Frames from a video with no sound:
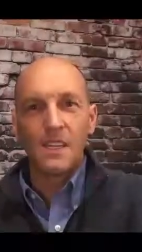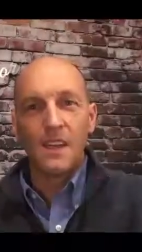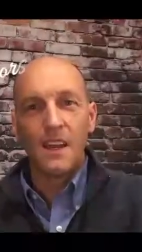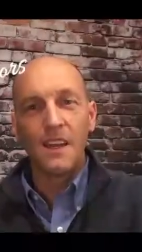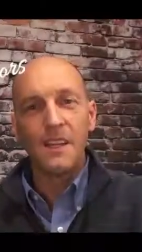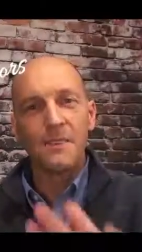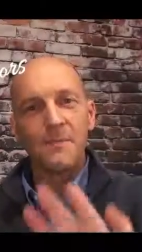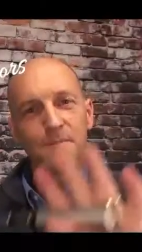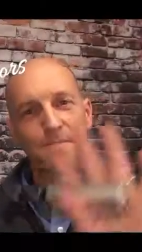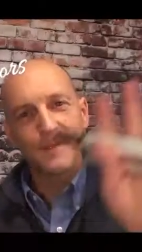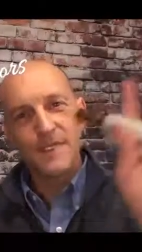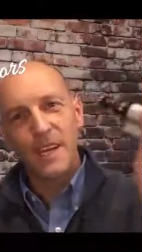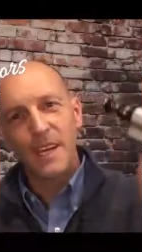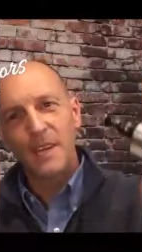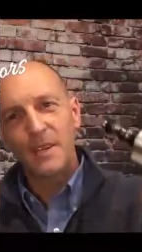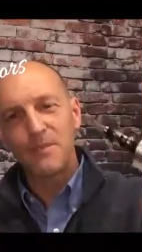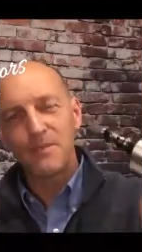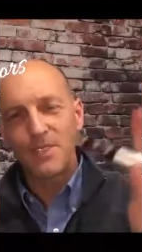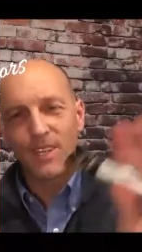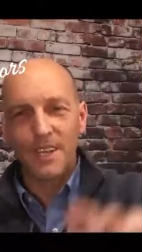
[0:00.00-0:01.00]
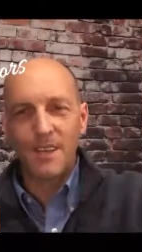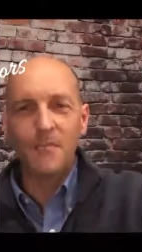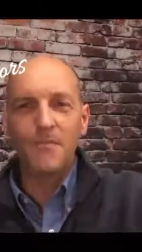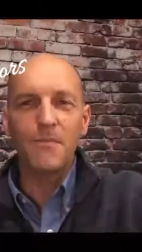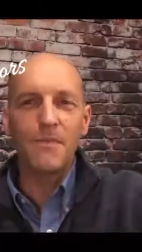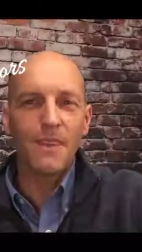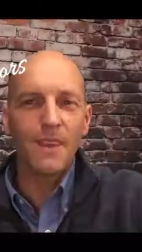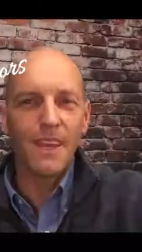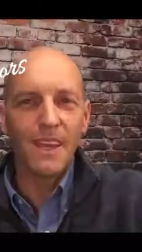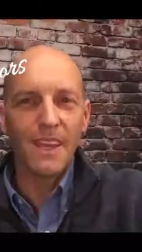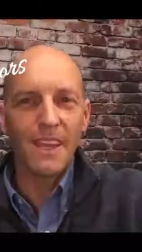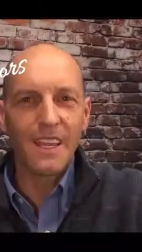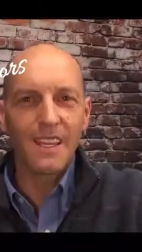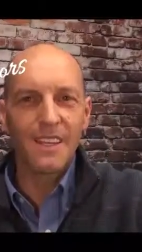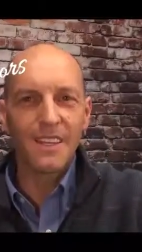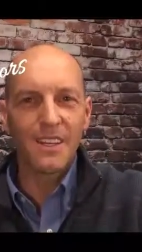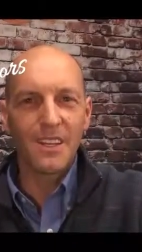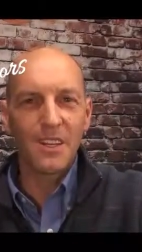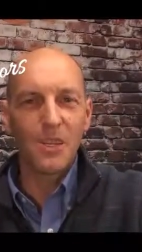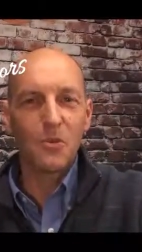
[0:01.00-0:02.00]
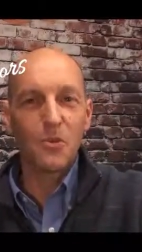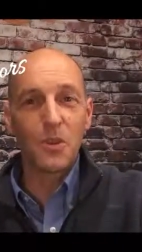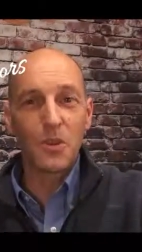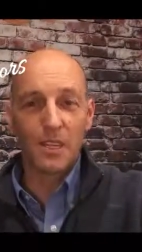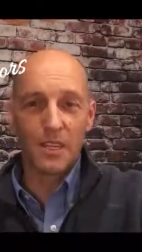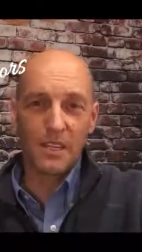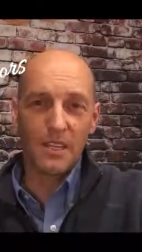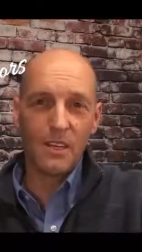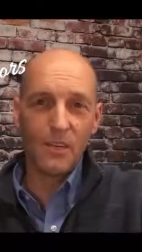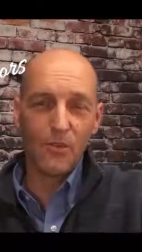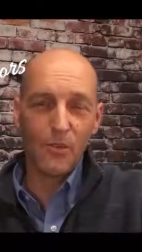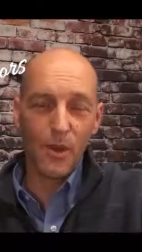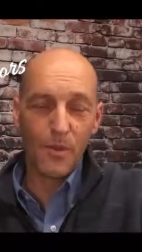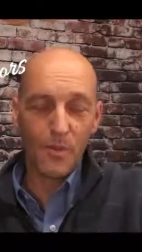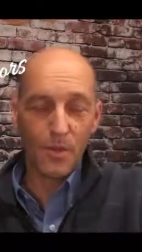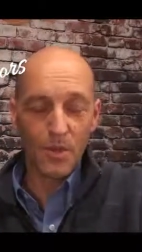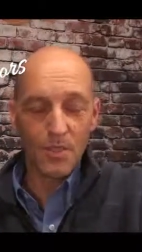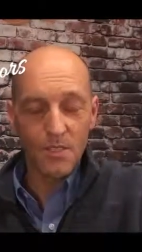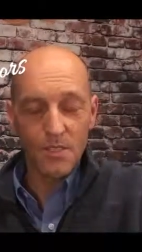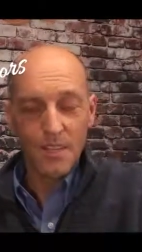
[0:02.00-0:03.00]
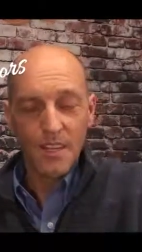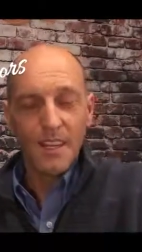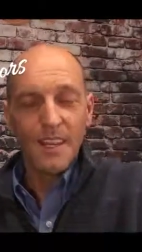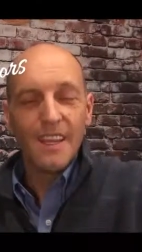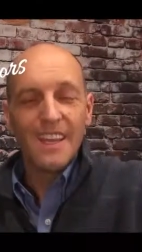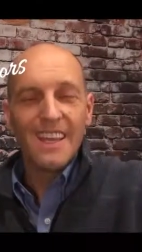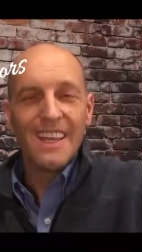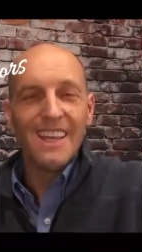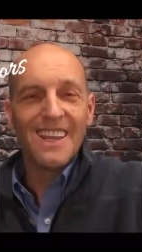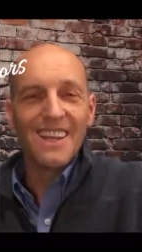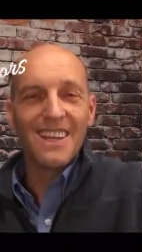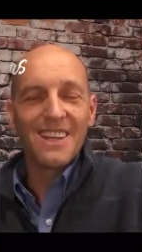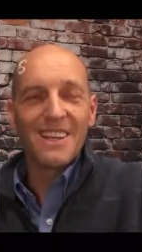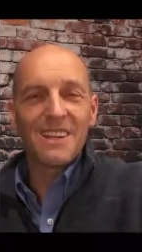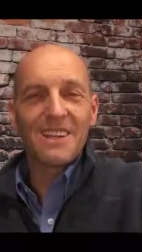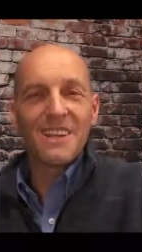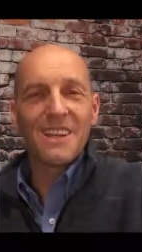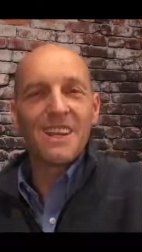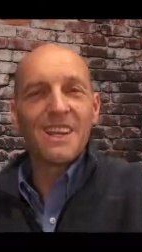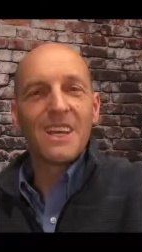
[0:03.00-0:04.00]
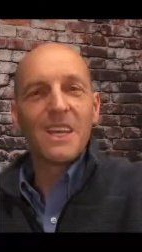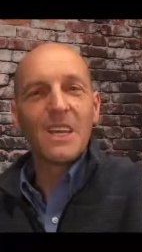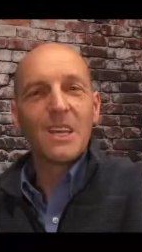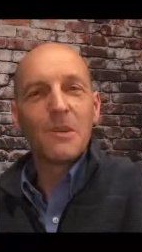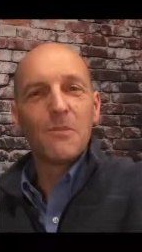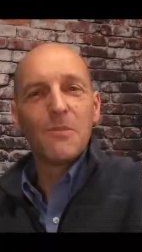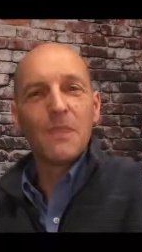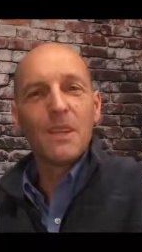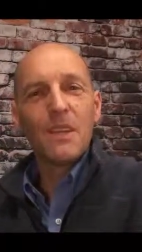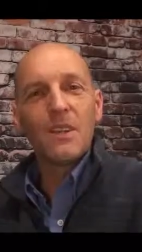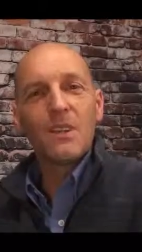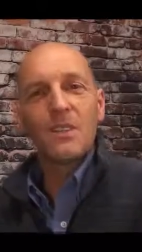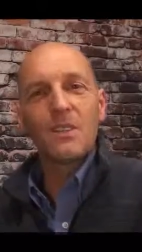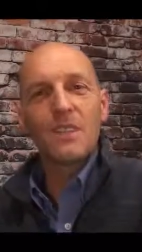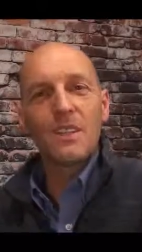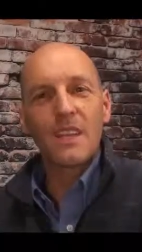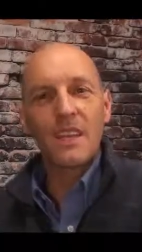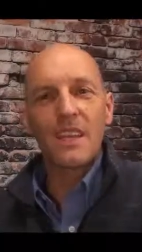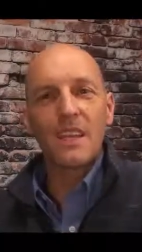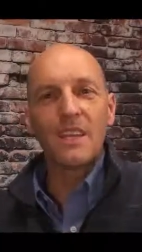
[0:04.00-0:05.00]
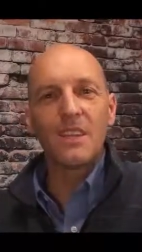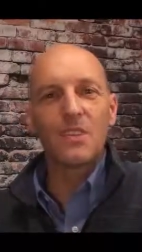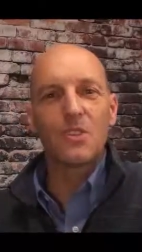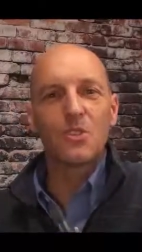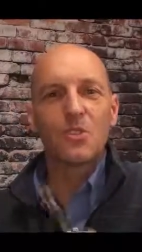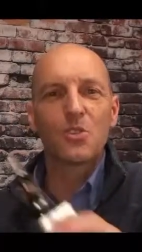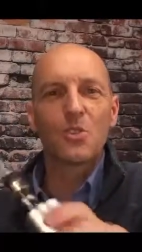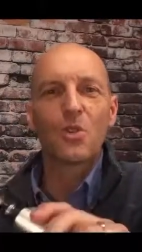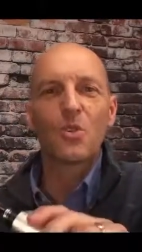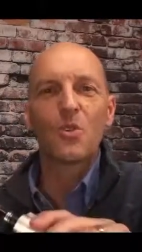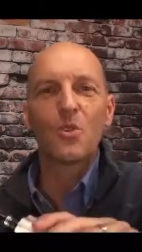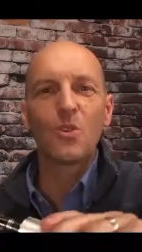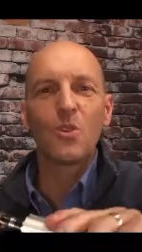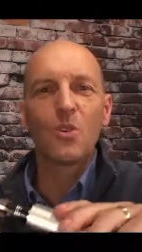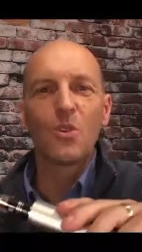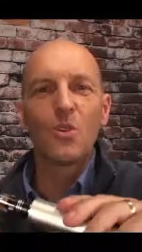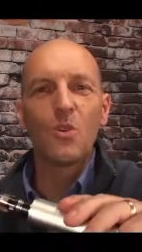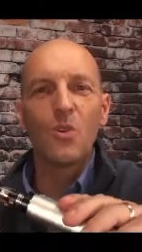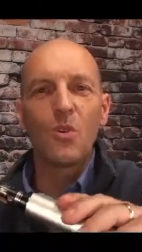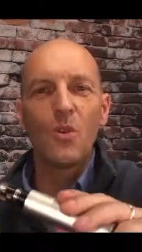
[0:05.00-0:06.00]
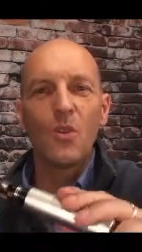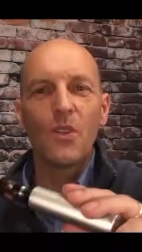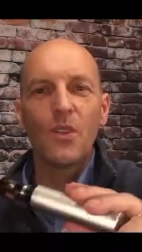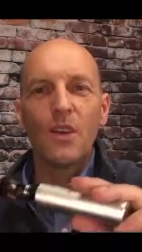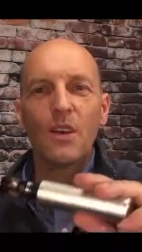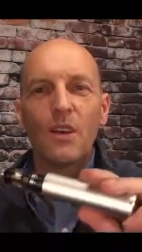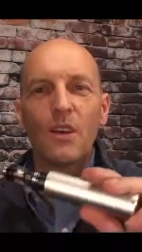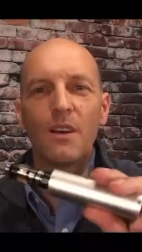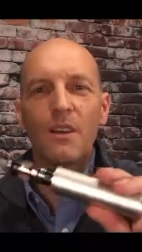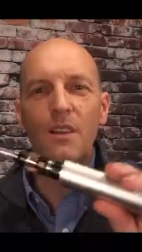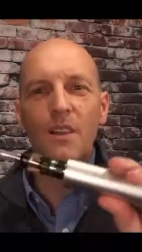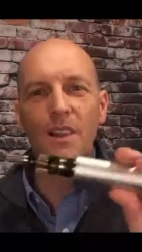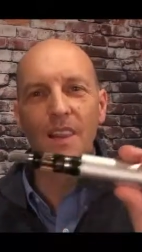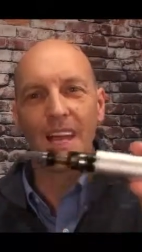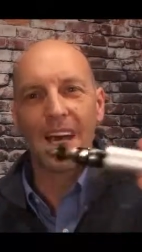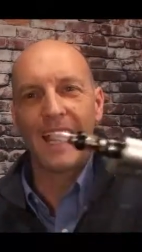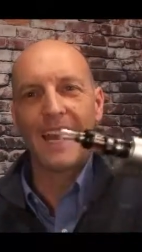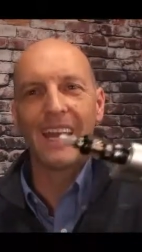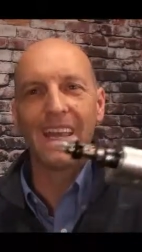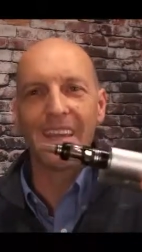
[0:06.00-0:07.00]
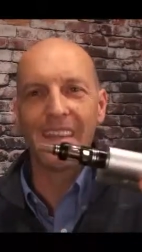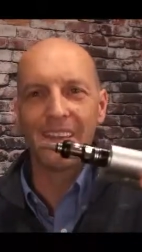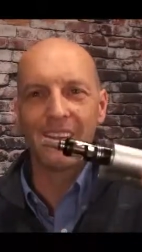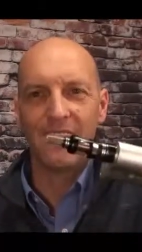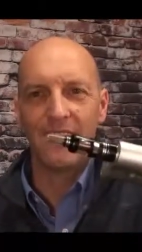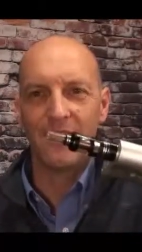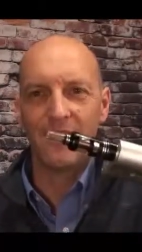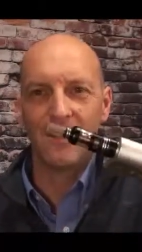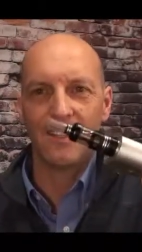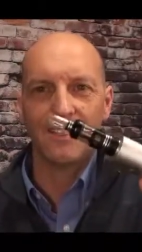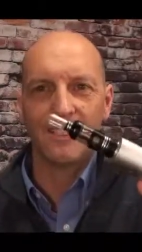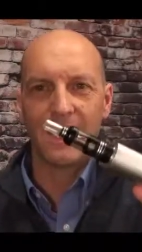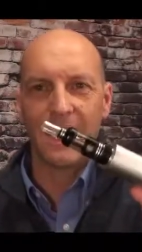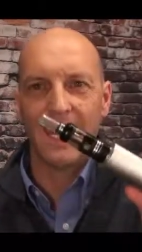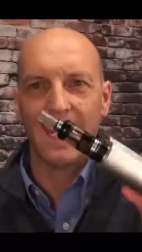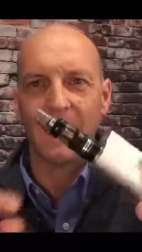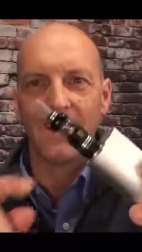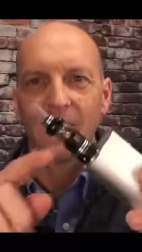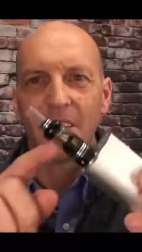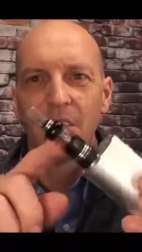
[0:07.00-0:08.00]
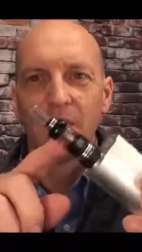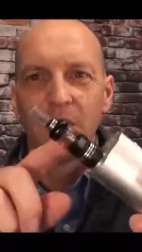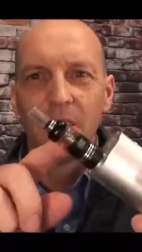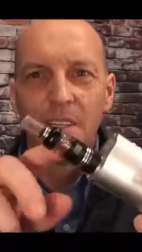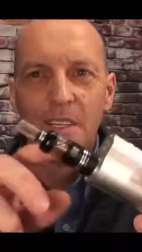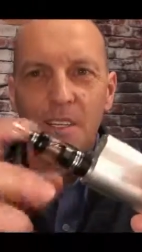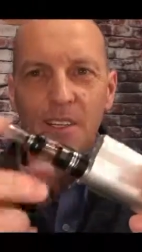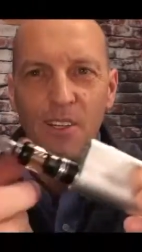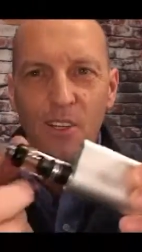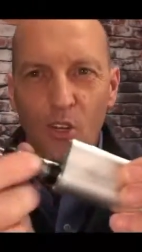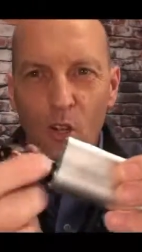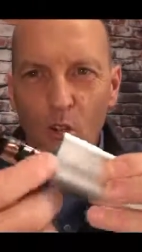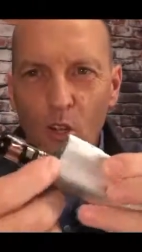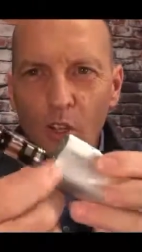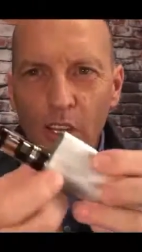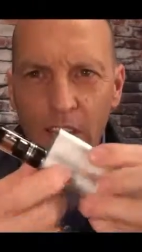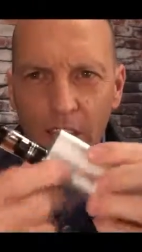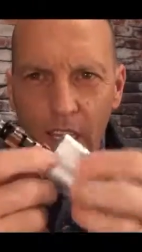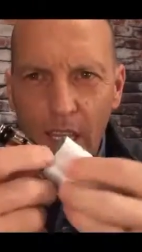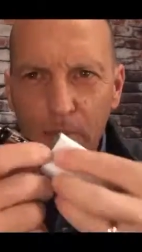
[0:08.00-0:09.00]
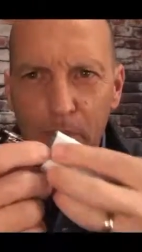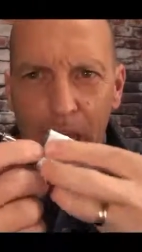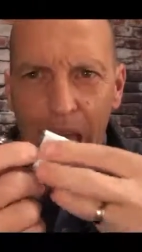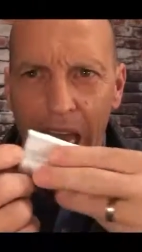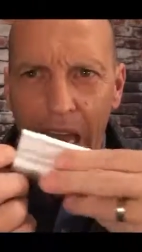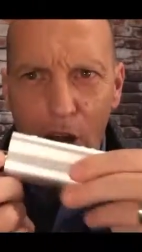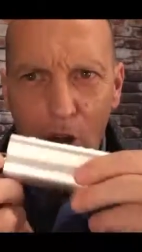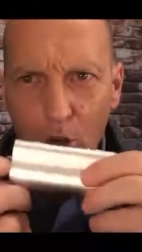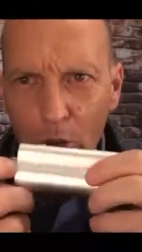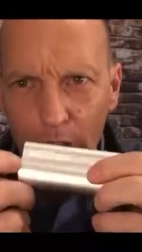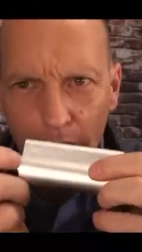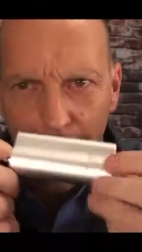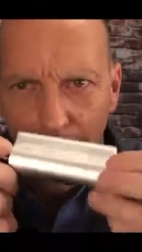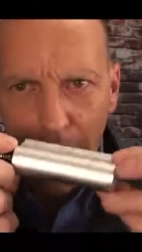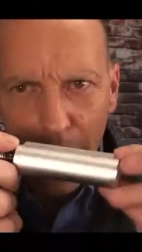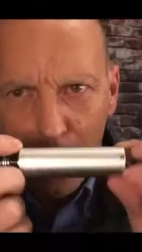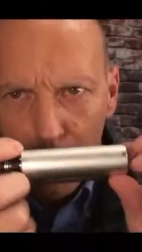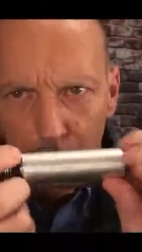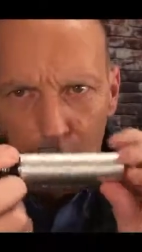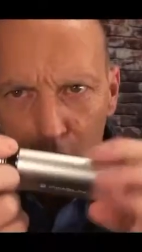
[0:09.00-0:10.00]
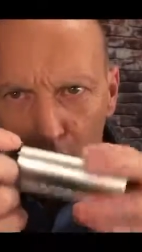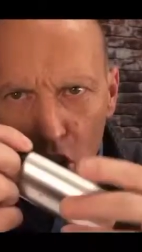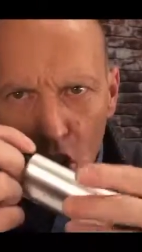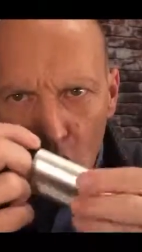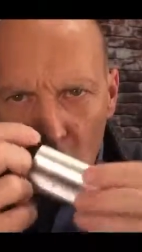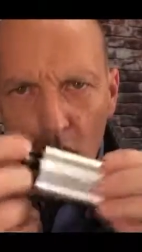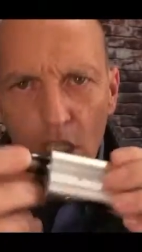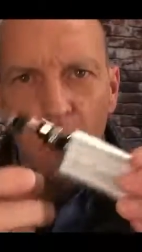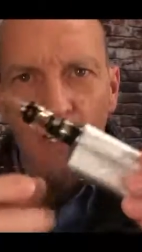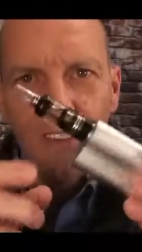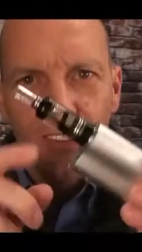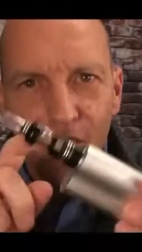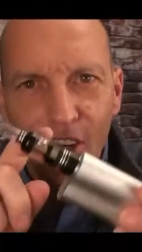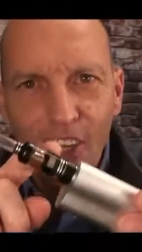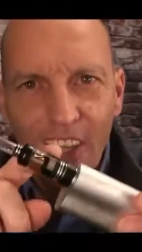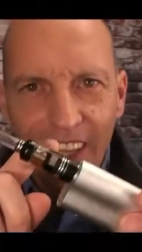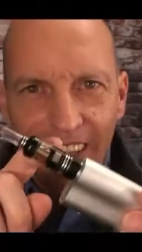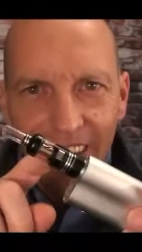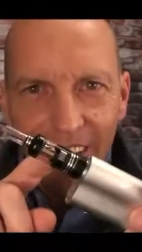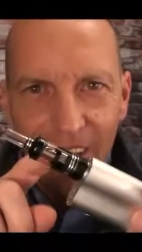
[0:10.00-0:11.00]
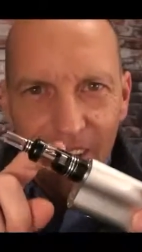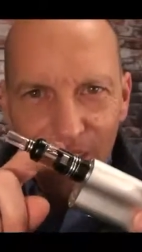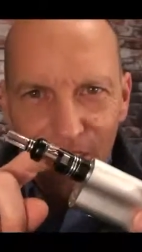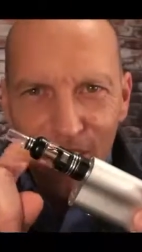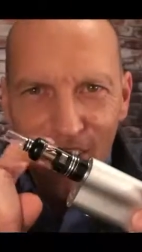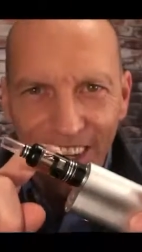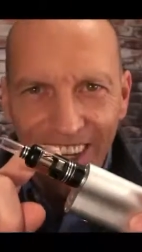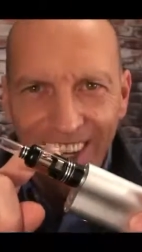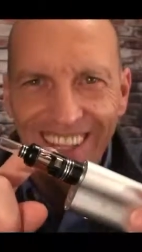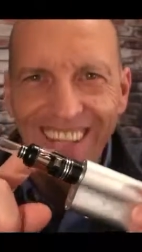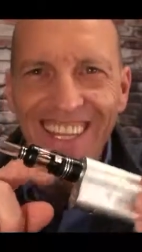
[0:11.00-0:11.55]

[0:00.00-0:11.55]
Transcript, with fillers: Hi, I'm Tim and uh, with Clean Air Vapors and I am here today to show you the Lithe tank. Don't look at the battery. Look at the,